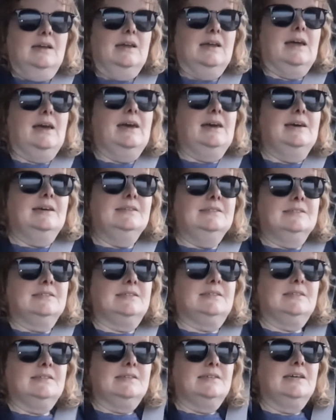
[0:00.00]
And
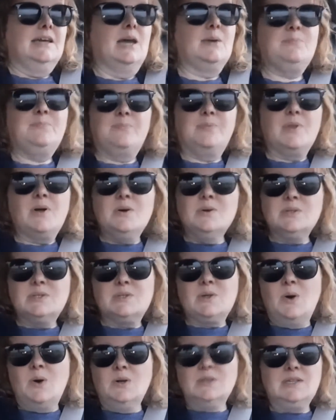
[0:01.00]
it blows
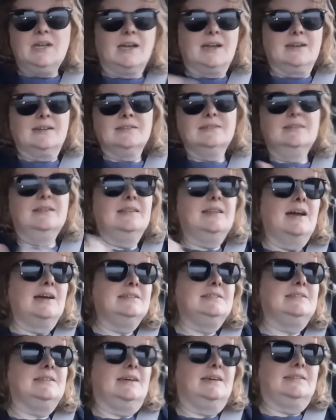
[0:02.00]
cold air, and
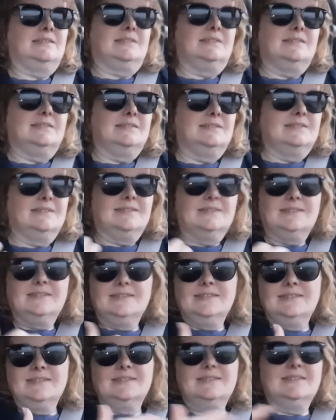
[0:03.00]
that's it.
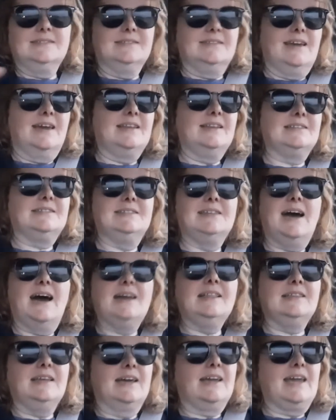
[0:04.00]
And it's
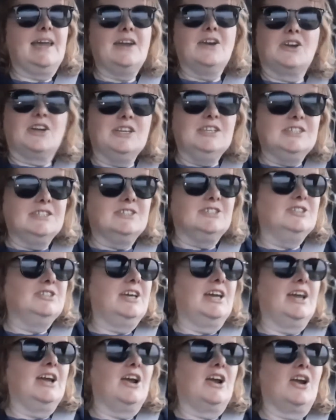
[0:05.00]
not like air-conditioned
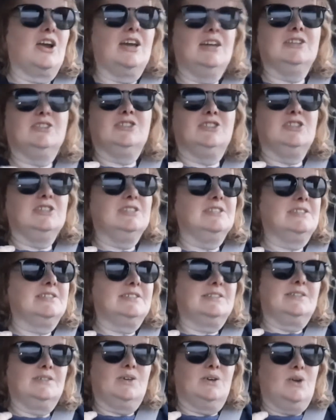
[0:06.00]
air, it's just
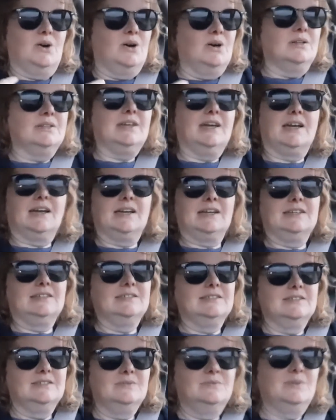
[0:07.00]
cold air.
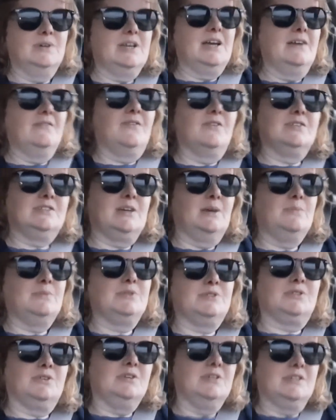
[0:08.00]
Whatever
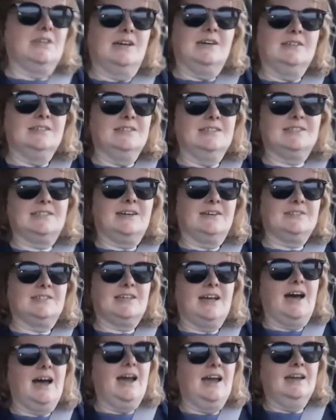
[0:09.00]
temperature it is
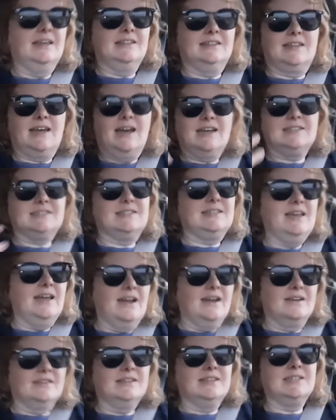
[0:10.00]
outside, that's the
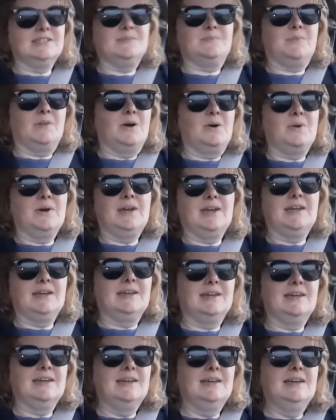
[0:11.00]
air that it's blowing.